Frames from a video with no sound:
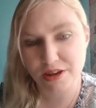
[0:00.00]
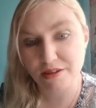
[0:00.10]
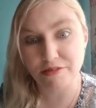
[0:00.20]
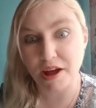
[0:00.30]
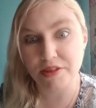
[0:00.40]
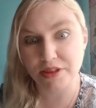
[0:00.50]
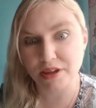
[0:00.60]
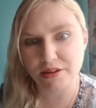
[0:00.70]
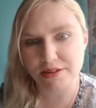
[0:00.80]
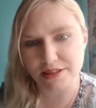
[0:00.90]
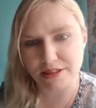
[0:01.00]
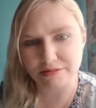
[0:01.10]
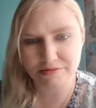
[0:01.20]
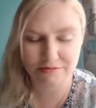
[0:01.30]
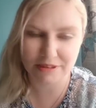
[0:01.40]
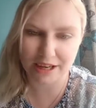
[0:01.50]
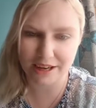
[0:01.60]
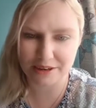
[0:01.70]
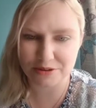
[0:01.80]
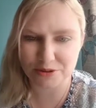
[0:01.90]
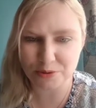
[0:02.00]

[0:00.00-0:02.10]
find the answer like I could do,